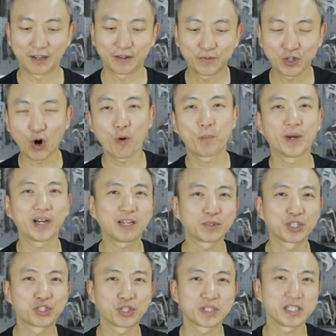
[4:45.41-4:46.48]
Now, if you open up
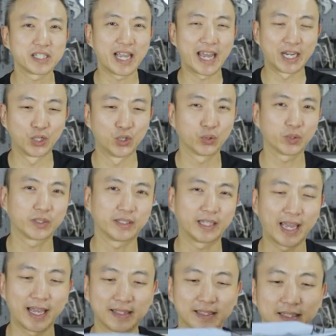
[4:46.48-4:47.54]
the jersey and look
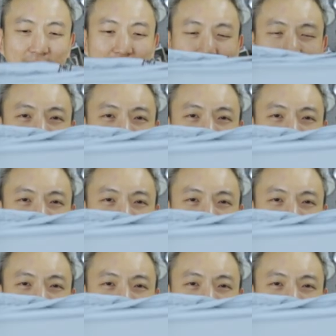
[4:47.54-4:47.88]
at the